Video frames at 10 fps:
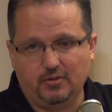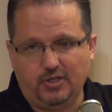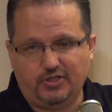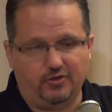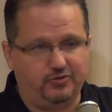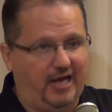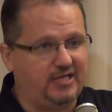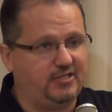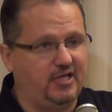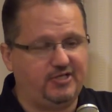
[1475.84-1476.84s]
It's either
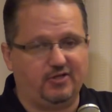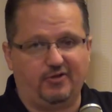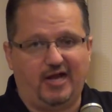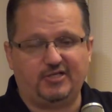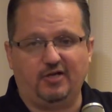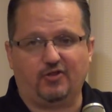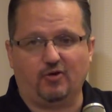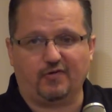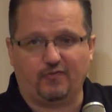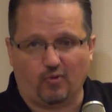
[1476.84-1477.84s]

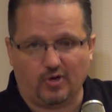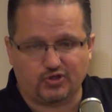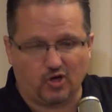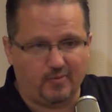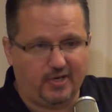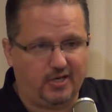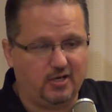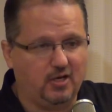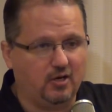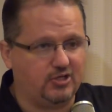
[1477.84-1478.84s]
1934 Germany
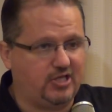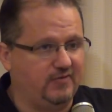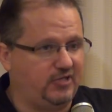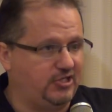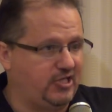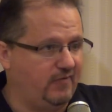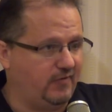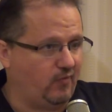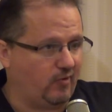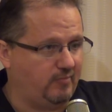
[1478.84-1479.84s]
or
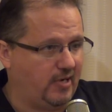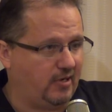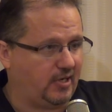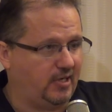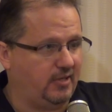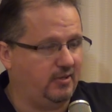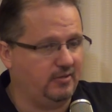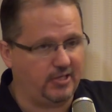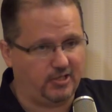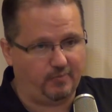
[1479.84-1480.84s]
1774 America.
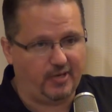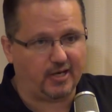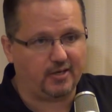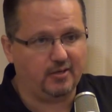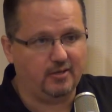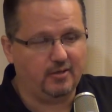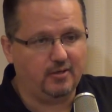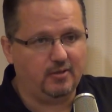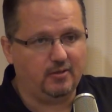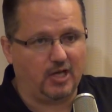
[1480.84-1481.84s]
Take your pick.
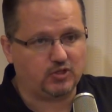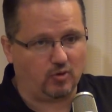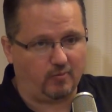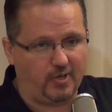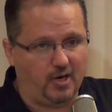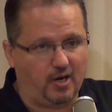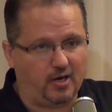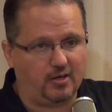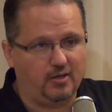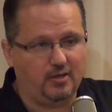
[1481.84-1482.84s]
That's where we
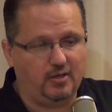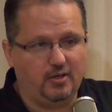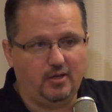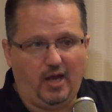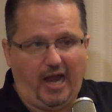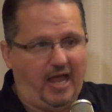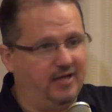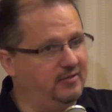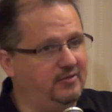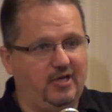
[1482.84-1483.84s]
are.
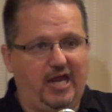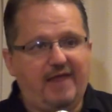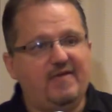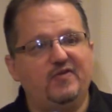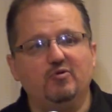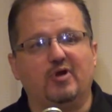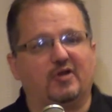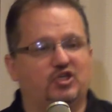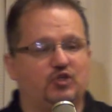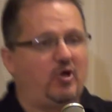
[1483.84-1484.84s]
And even if you were to
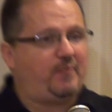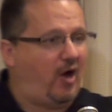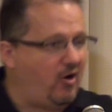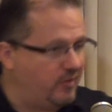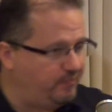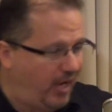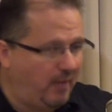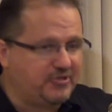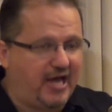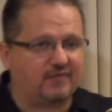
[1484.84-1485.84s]
sweep all the
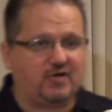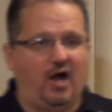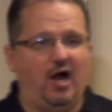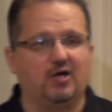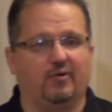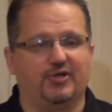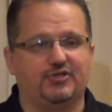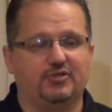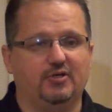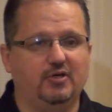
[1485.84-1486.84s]
bums out of
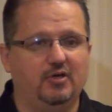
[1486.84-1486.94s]
Congress,